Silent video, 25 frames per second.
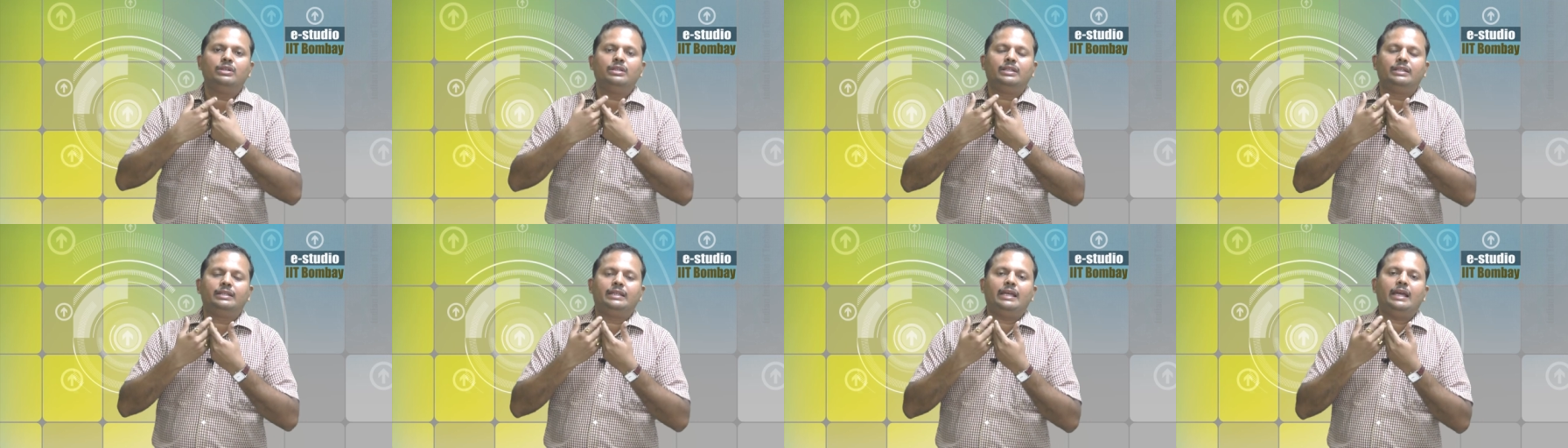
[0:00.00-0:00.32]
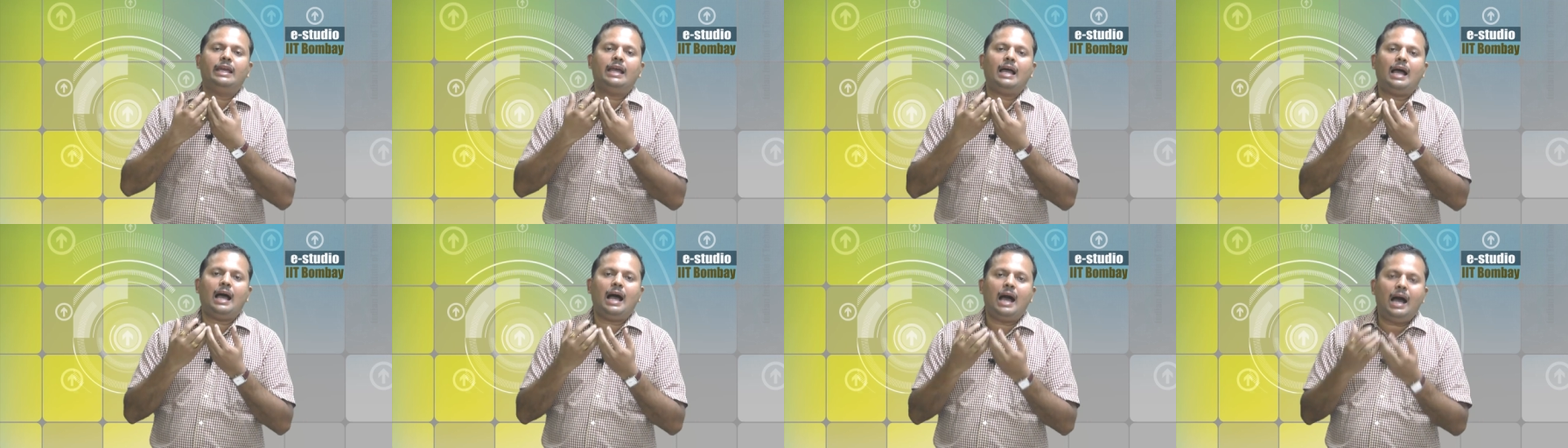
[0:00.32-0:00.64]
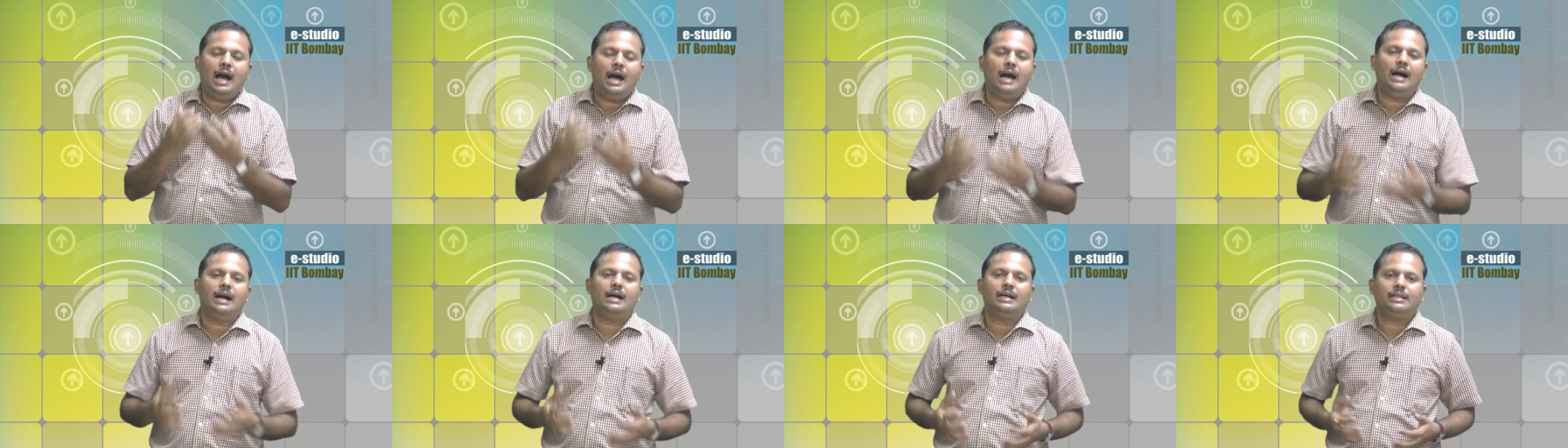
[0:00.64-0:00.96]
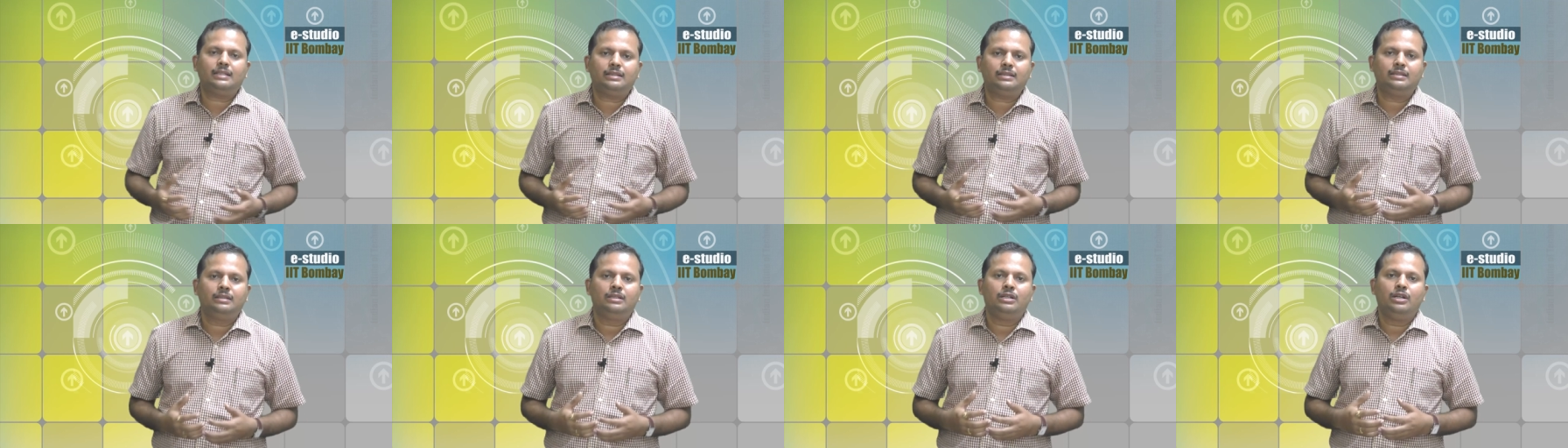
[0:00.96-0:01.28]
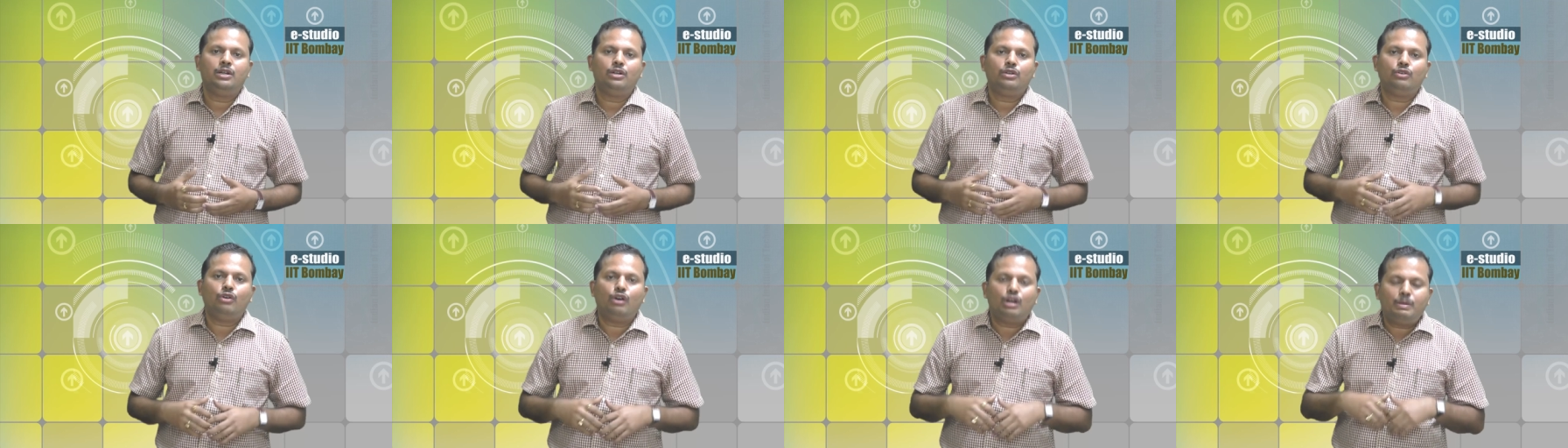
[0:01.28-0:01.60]
they are
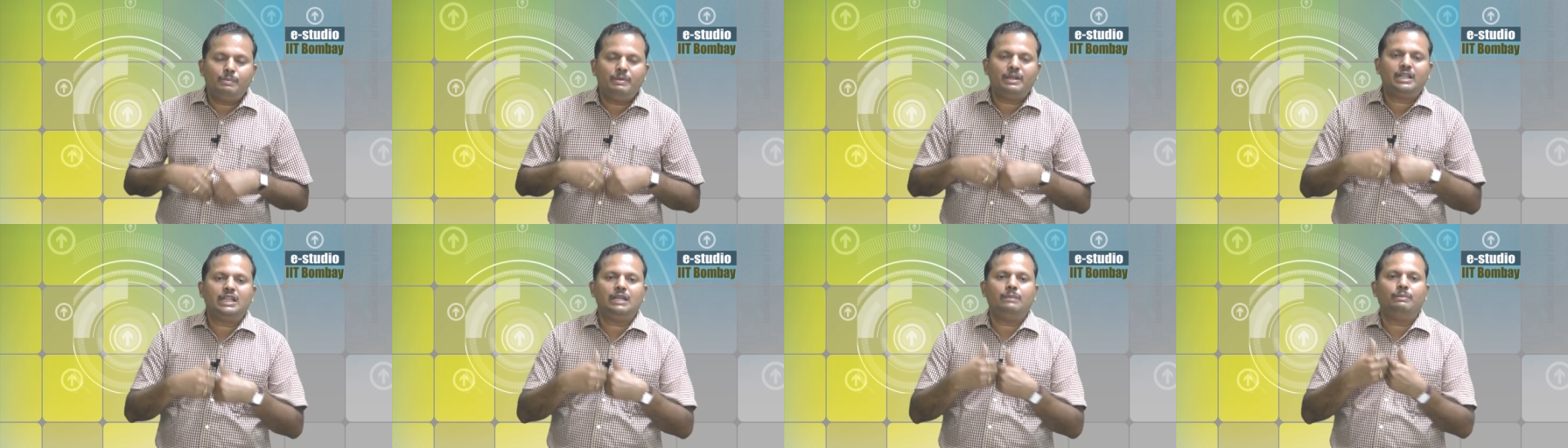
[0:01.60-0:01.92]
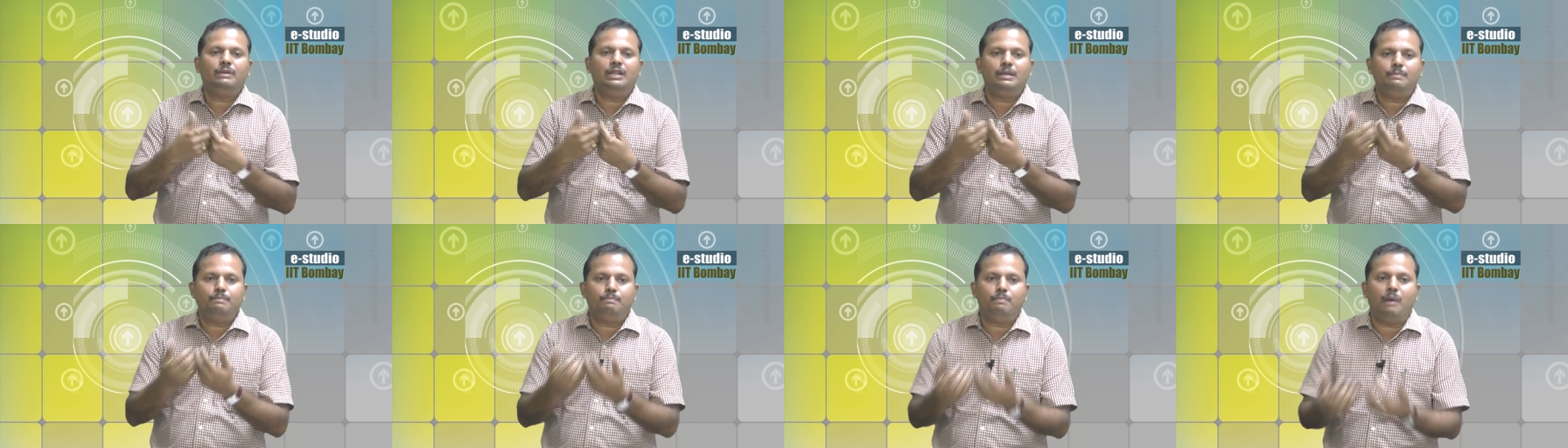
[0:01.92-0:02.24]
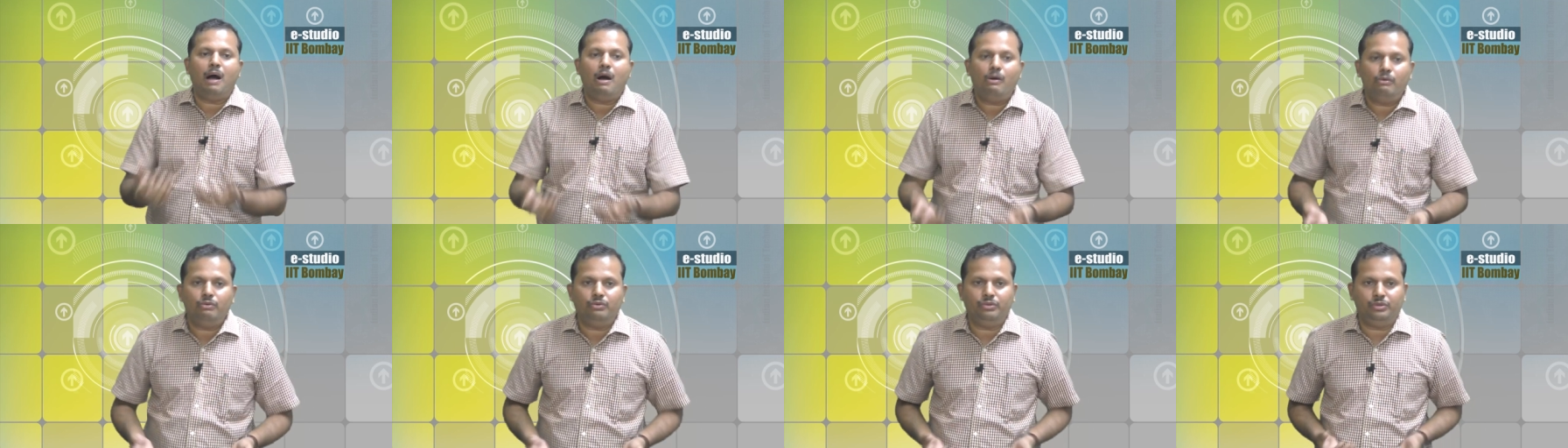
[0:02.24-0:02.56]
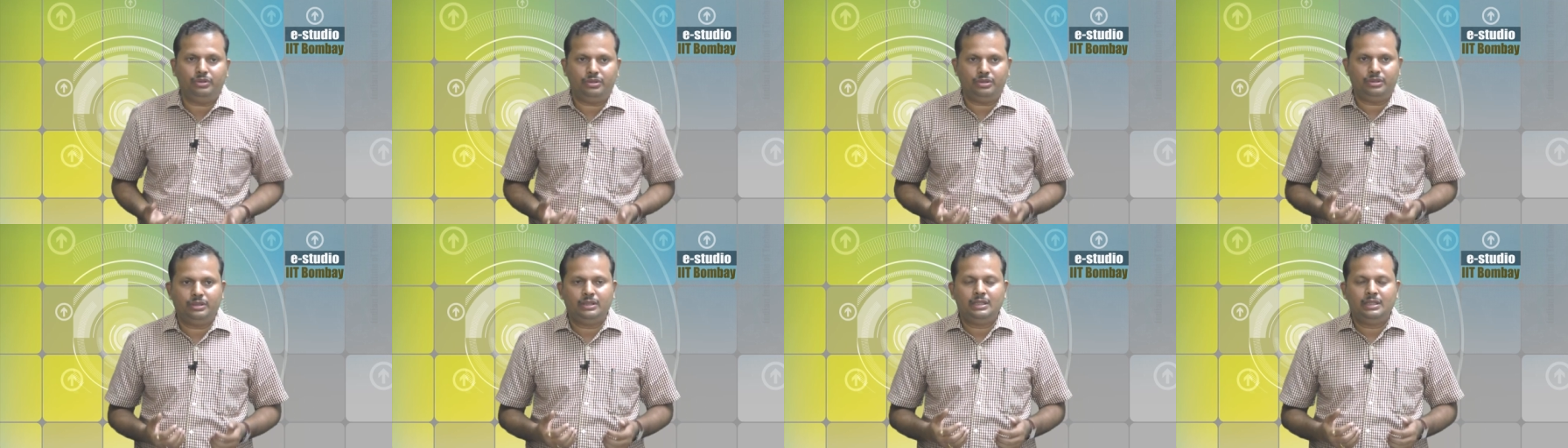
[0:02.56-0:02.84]
normatively bound.